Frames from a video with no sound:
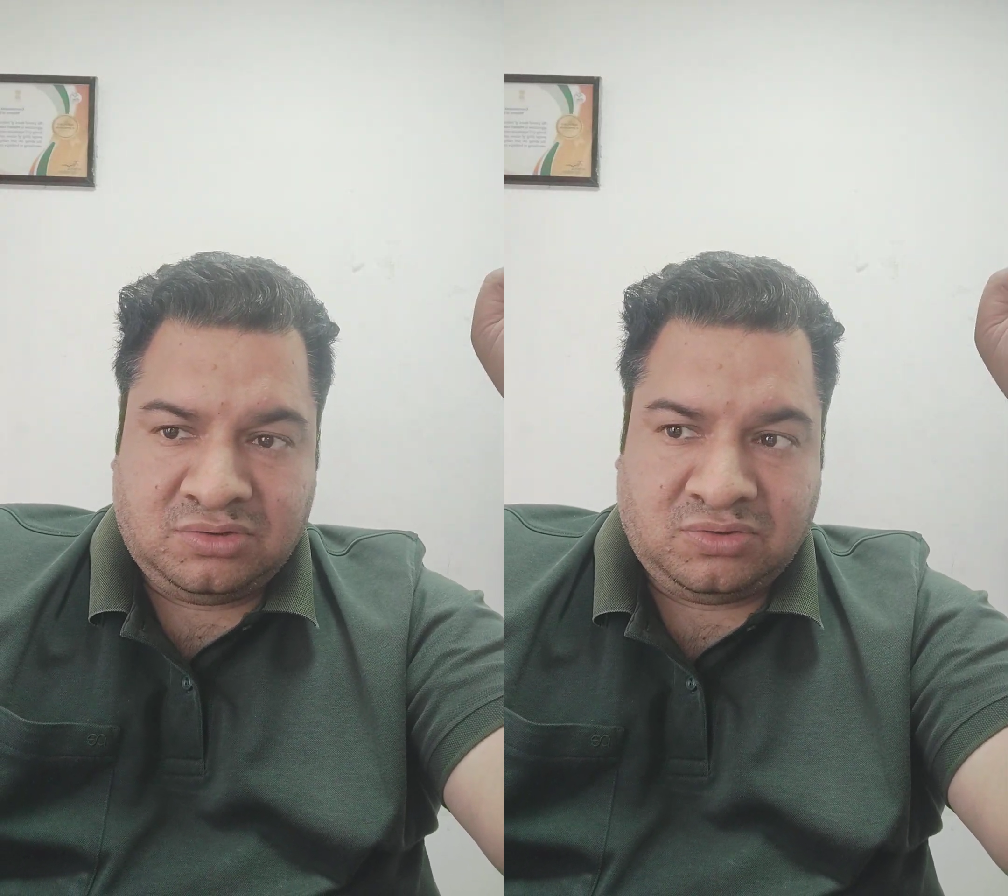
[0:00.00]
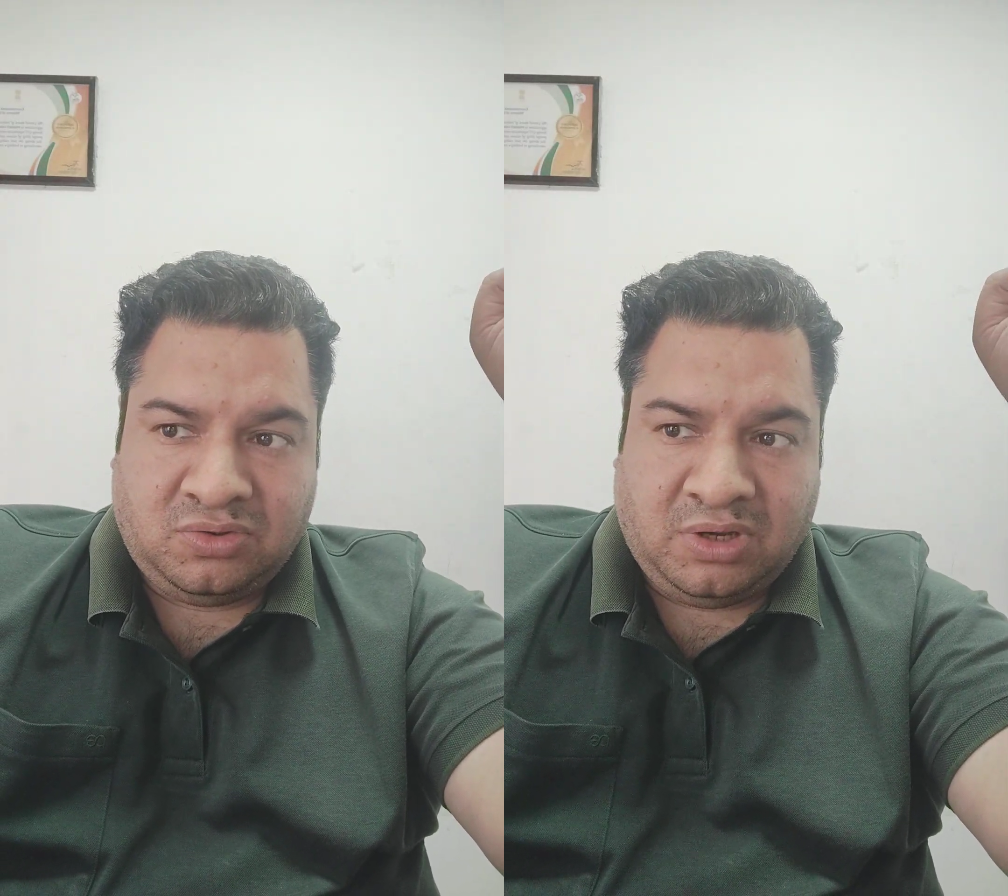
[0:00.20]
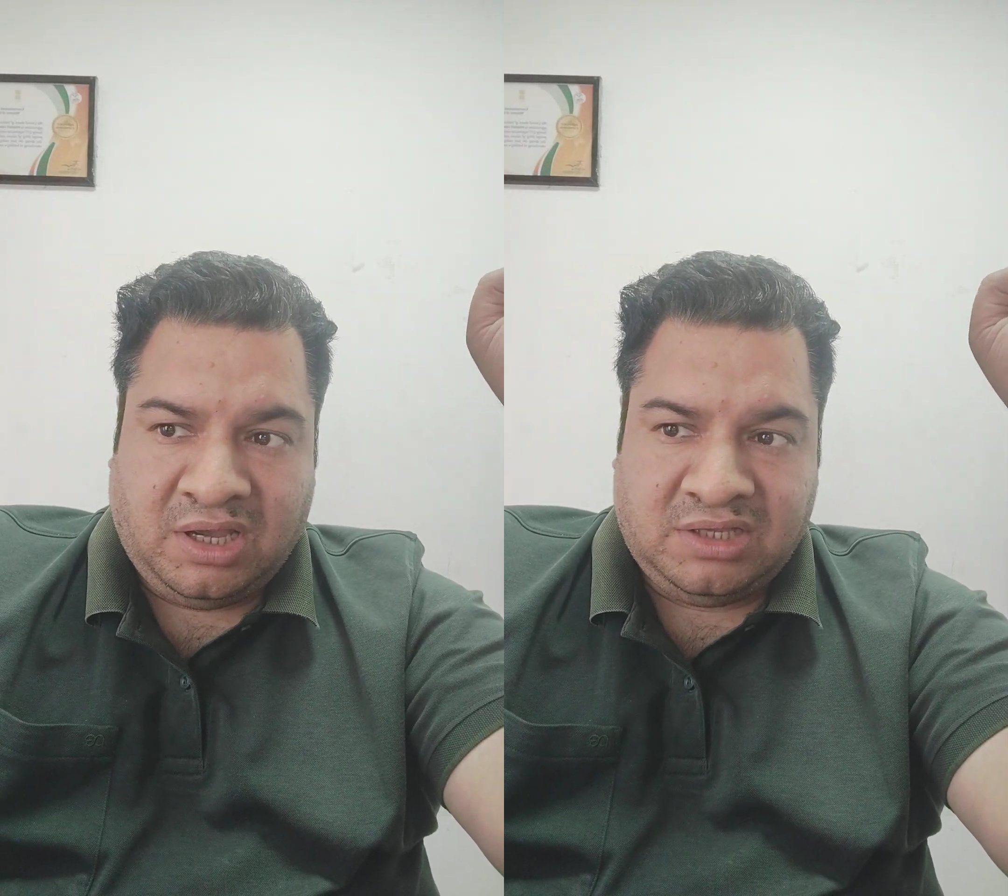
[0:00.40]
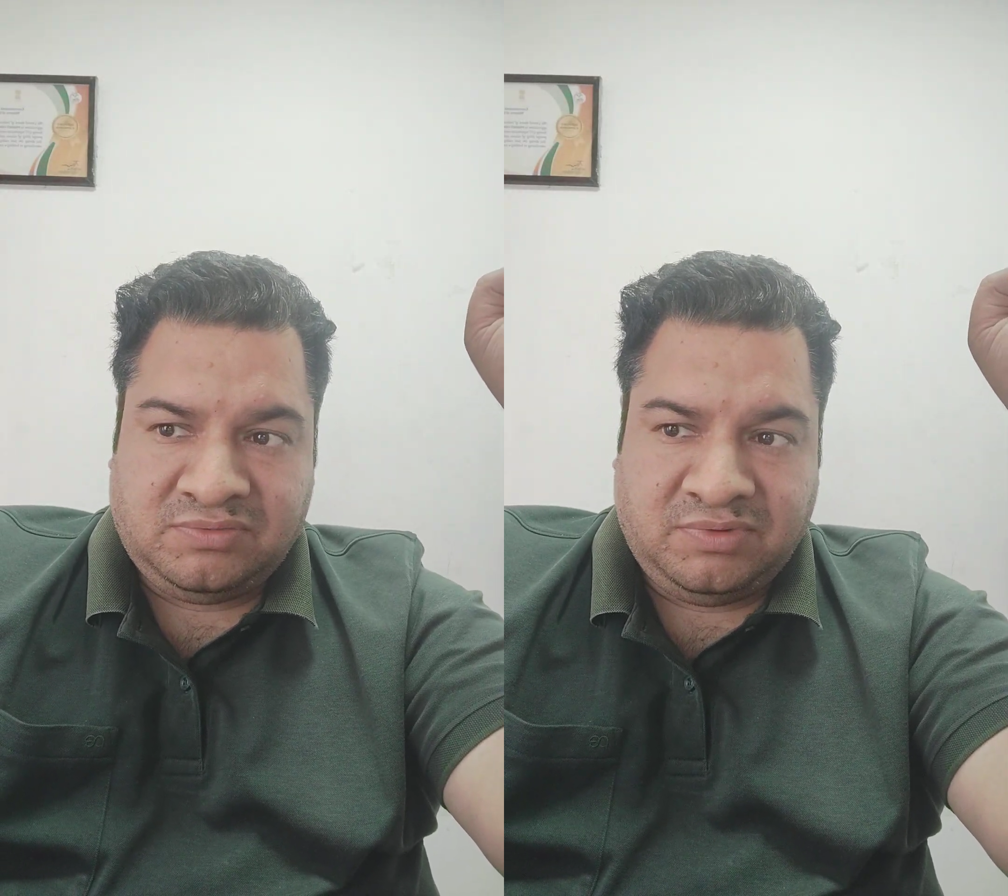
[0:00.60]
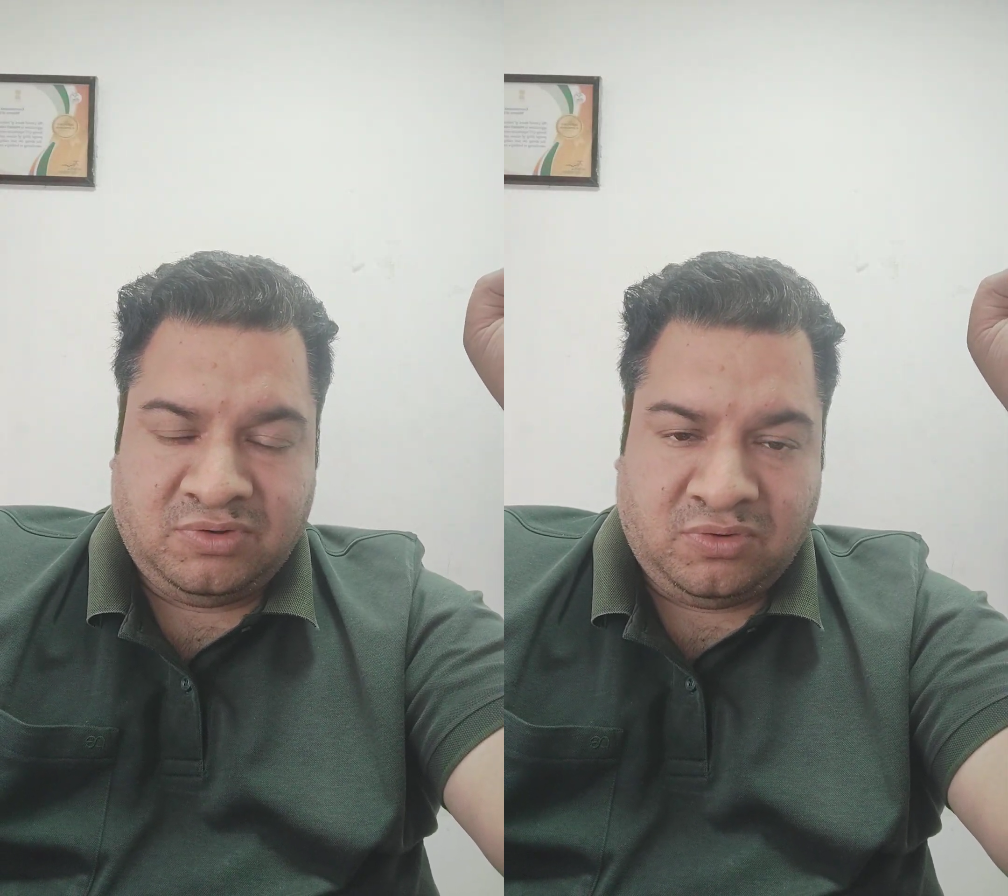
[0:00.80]
So
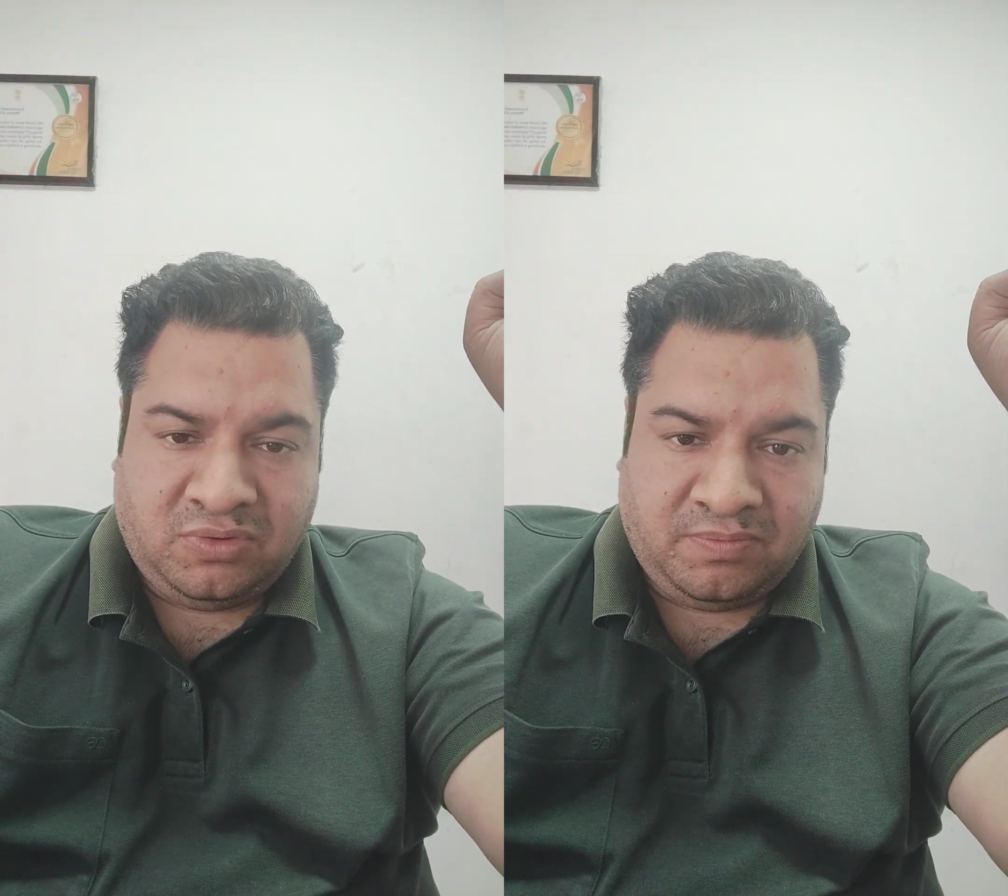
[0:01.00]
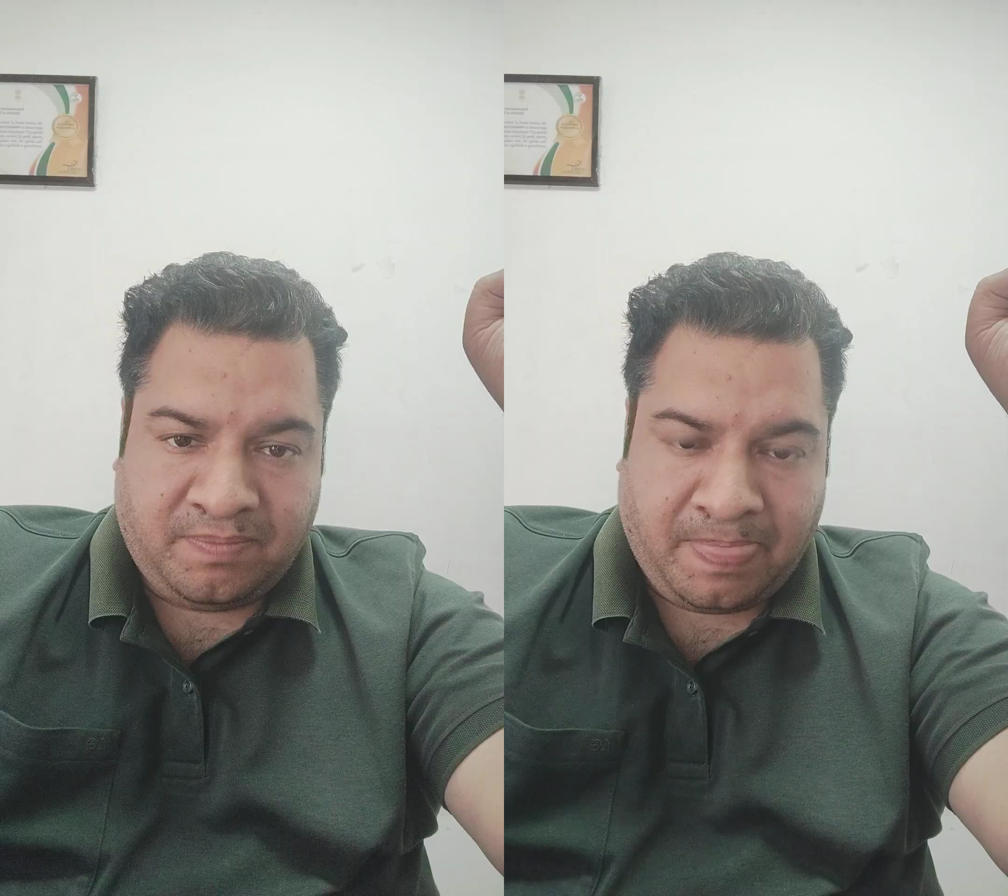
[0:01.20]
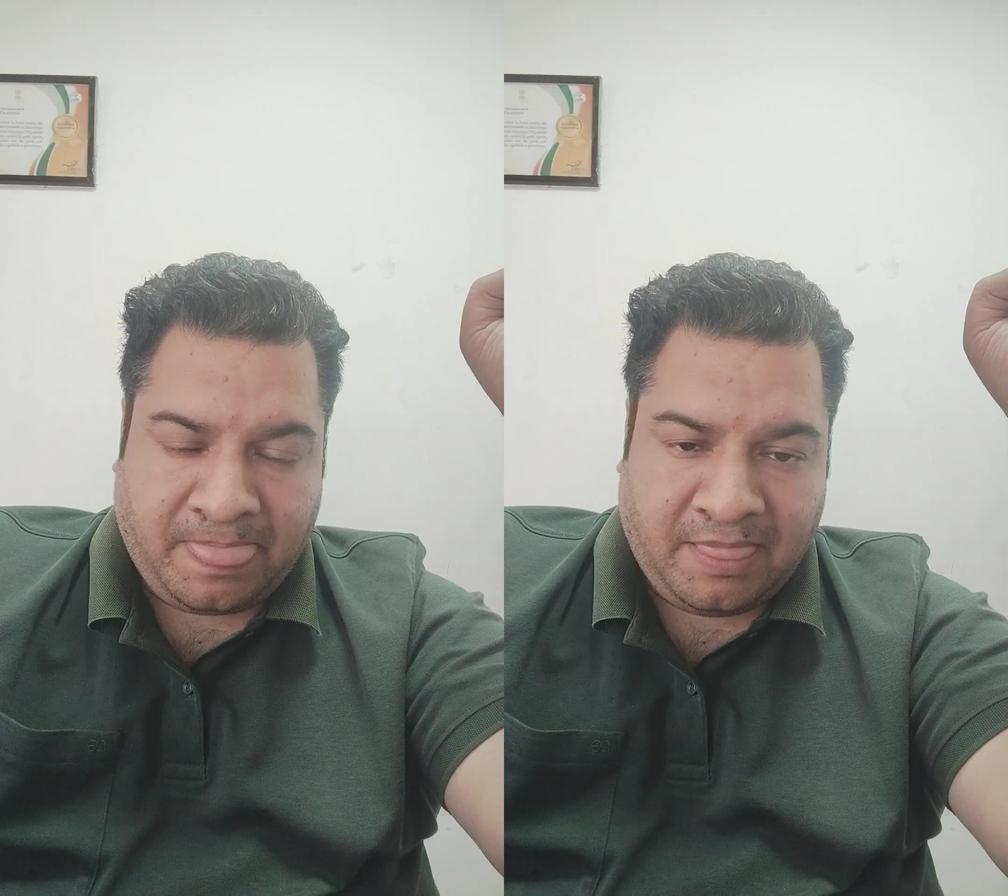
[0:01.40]
as we know,